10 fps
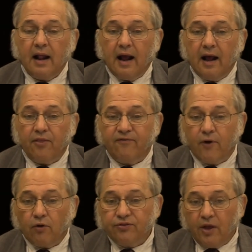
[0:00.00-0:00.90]
the
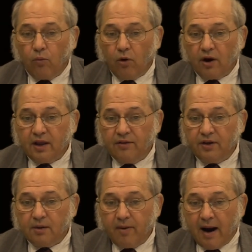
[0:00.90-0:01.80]
folks that work in
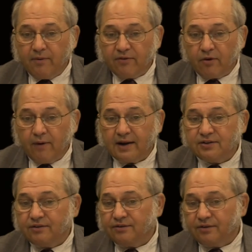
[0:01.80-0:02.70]
the Department of Corrections,